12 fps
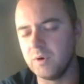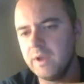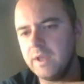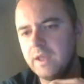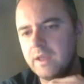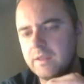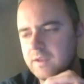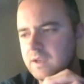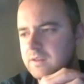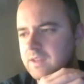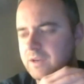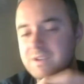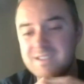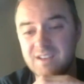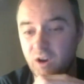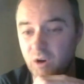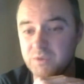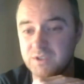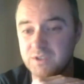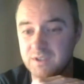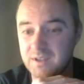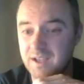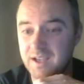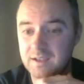But the there is that
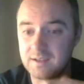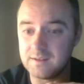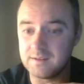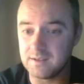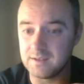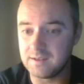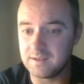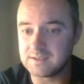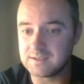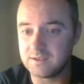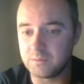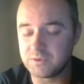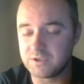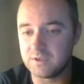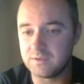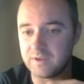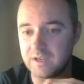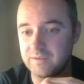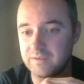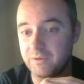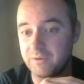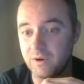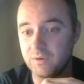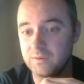option there, and and there's the option of of
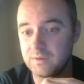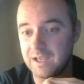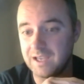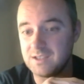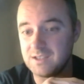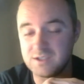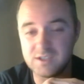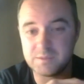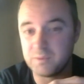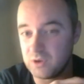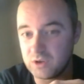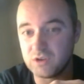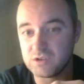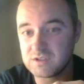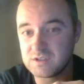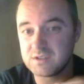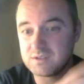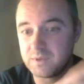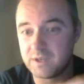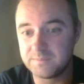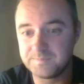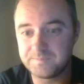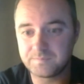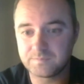our own HE sport courses as
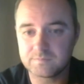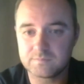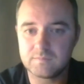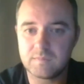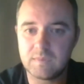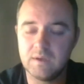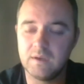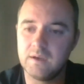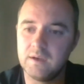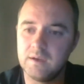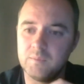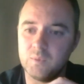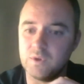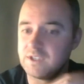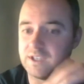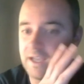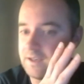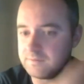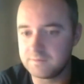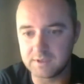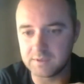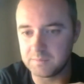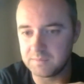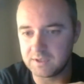well um, which again
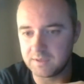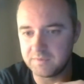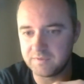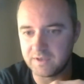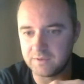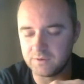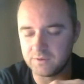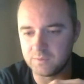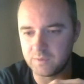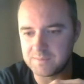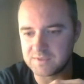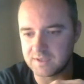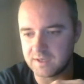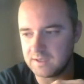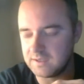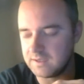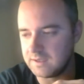can can be found on the website.